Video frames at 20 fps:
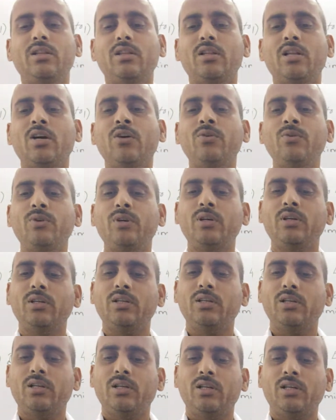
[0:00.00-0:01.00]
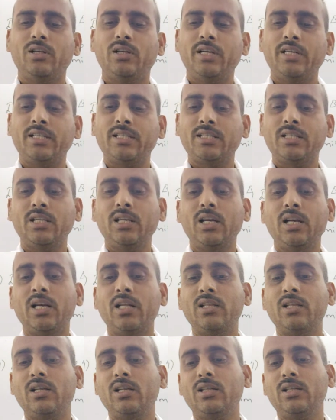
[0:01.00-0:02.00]
Now let's see
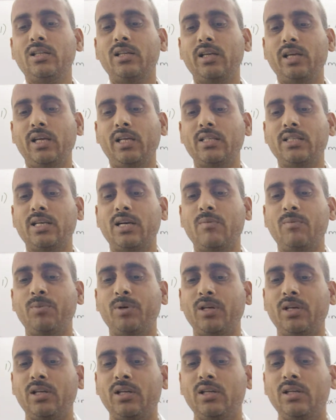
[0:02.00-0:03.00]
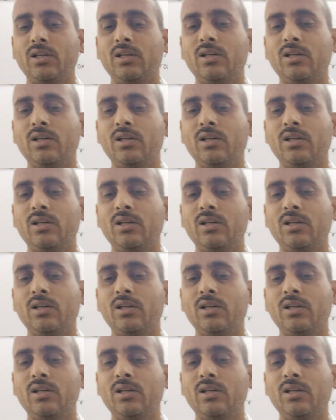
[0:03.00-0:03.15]
another example